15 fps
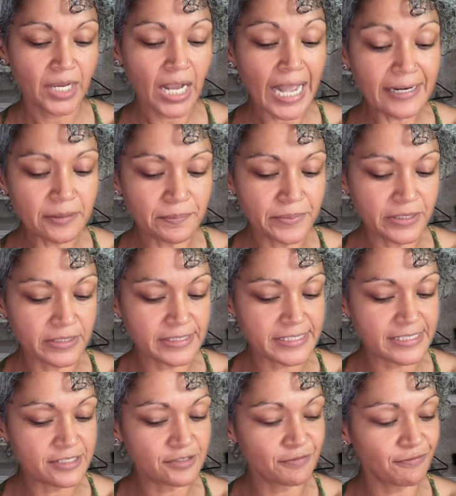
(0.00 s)
an
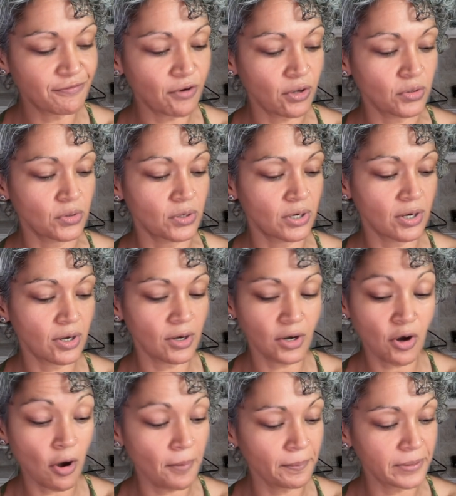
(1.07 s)
ability to follow
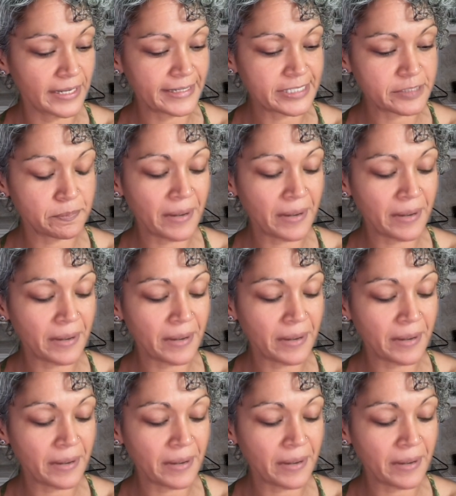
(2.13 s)
complex